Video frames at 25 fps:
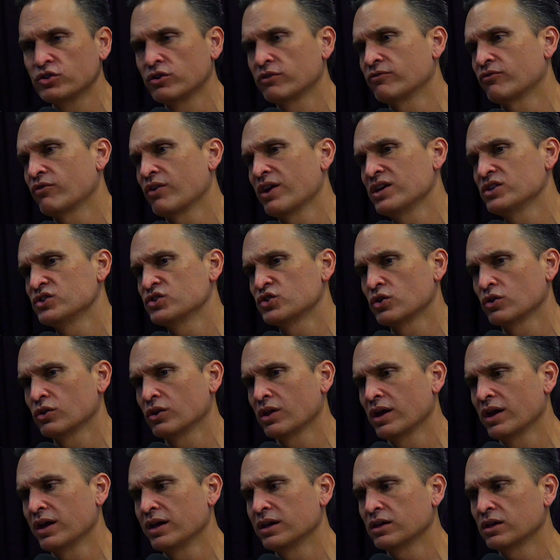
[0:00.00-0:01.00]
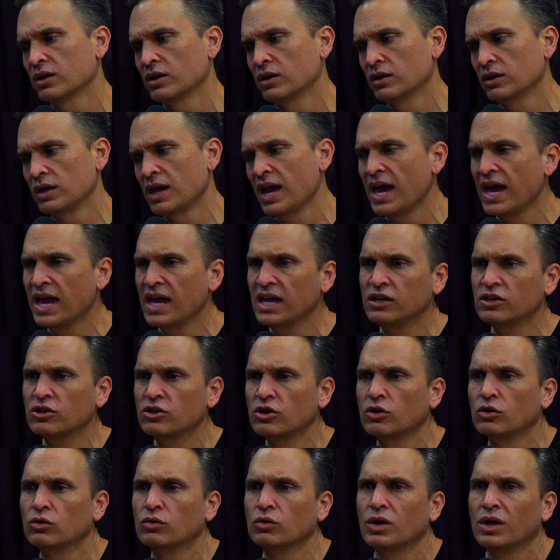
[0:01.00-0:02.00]
and her friends are like, hey, we
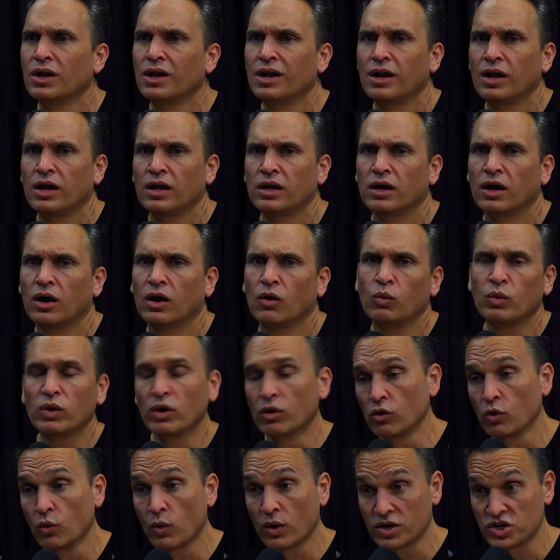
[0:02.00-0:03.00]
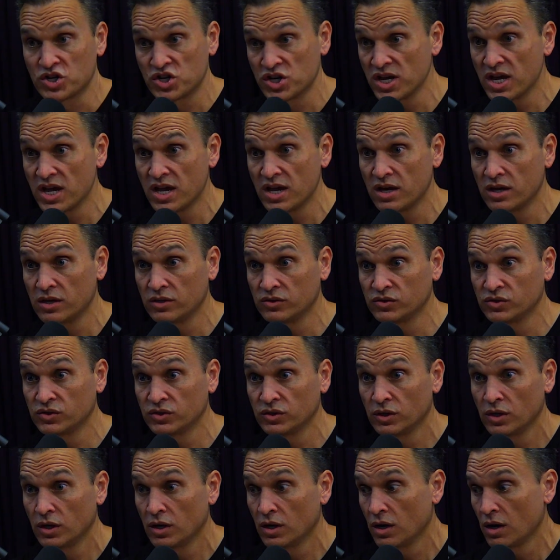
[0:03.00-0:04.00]
don't know where she is,
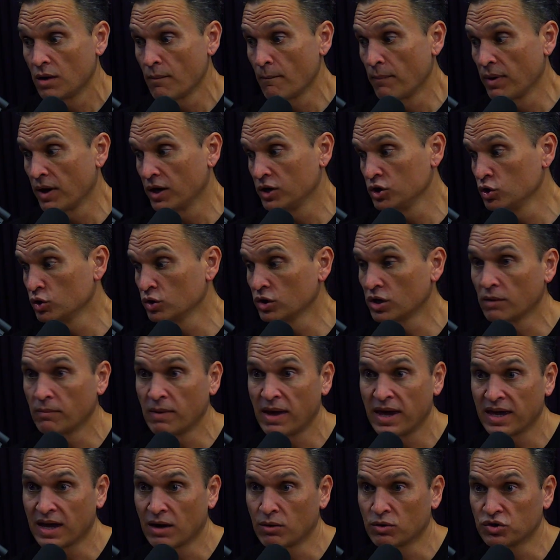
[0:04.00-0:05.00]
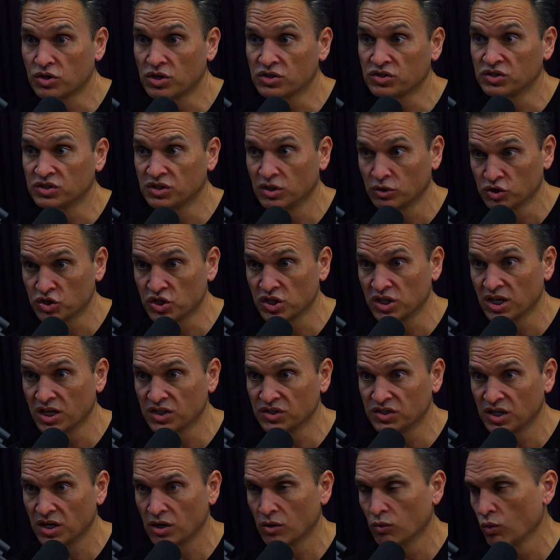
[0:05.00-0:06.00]
but you can come hang out with us until she
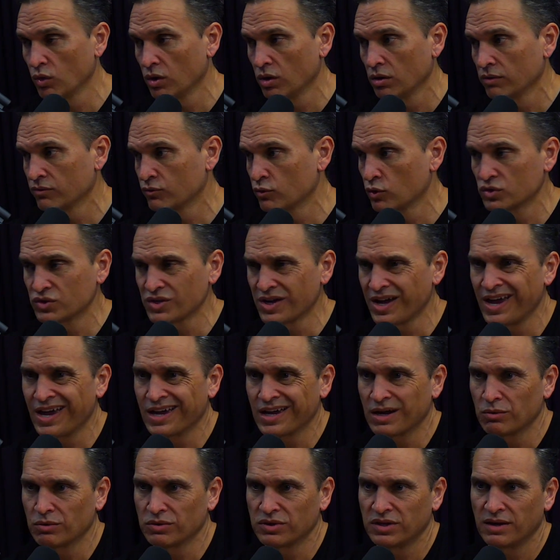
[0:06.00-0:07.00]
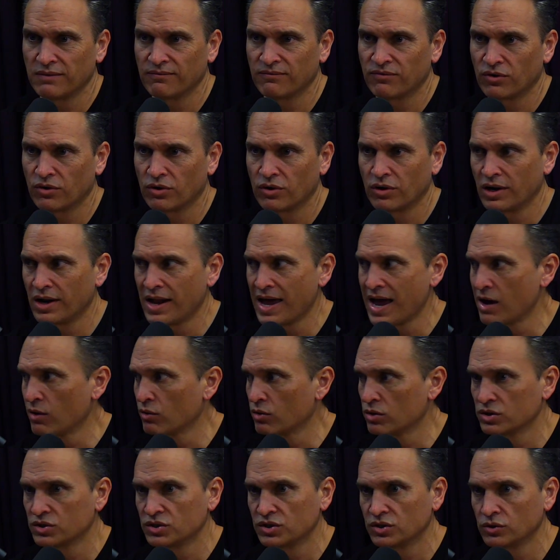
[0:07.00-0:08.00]
gets here. Well, of course, I hang out with them for an hour
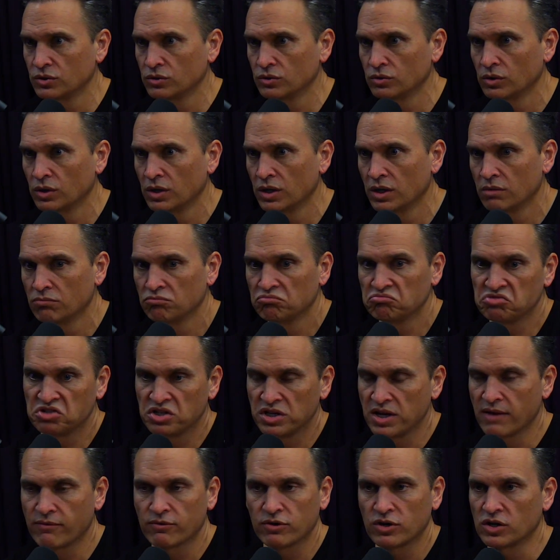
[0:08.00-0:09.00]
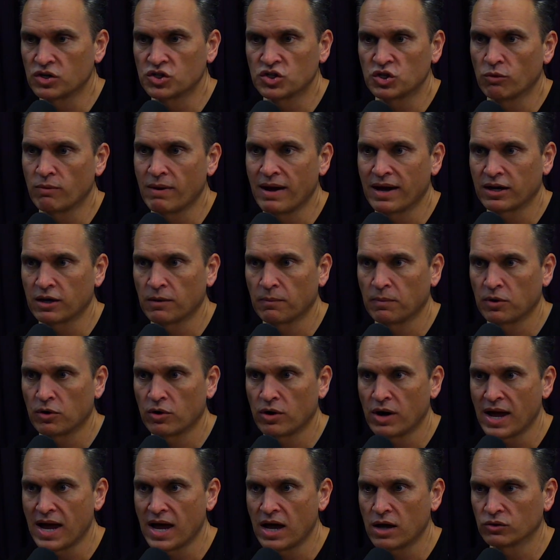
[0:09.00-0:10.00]
or two. She never does show back up at her
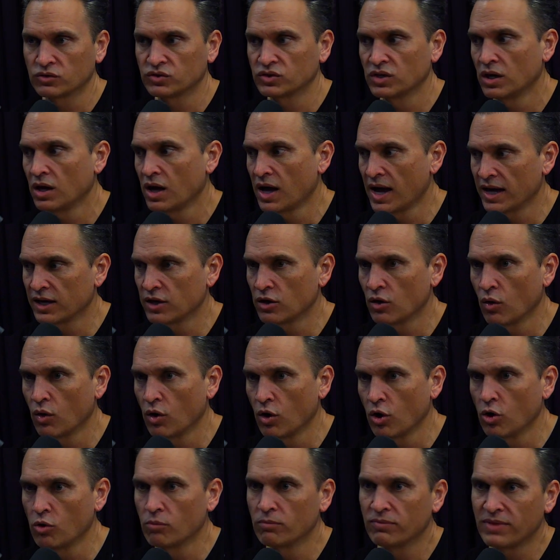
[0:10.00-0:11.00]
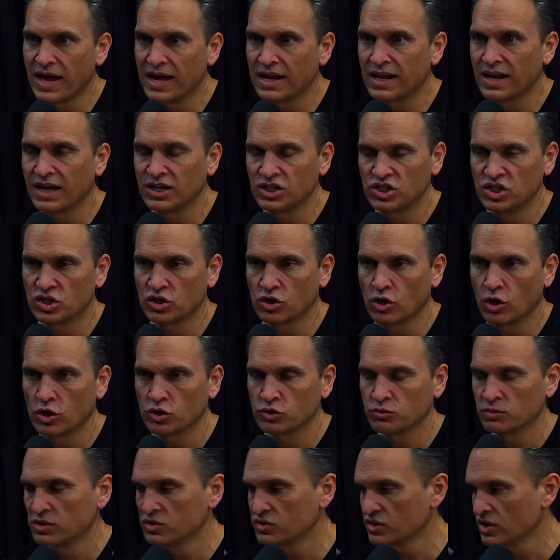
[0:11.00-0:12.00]
house. I go home. That night she
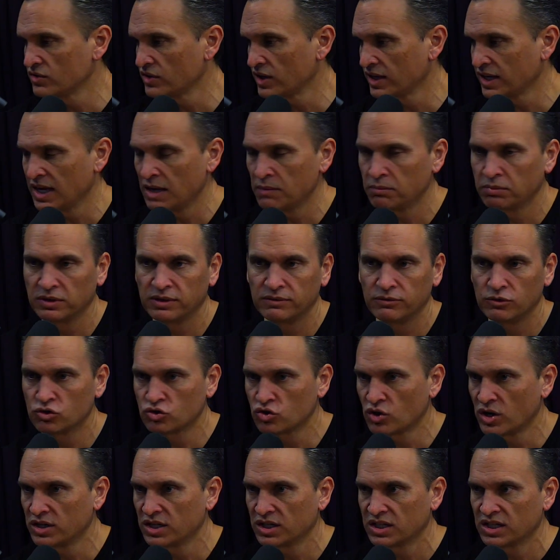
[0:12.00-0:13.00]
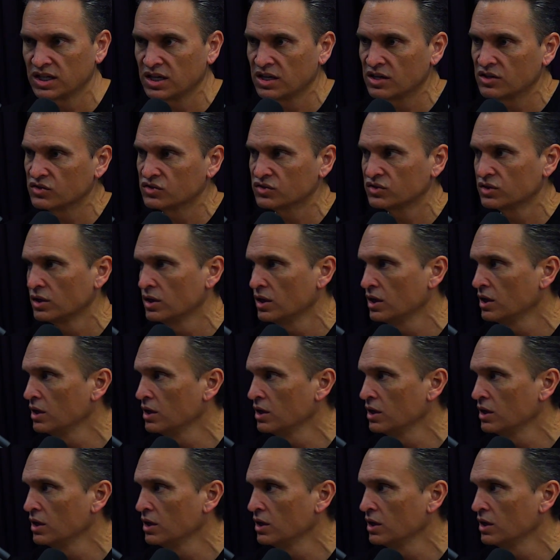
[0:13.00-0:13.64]
calls me and says, I can't believe you tried to kiss,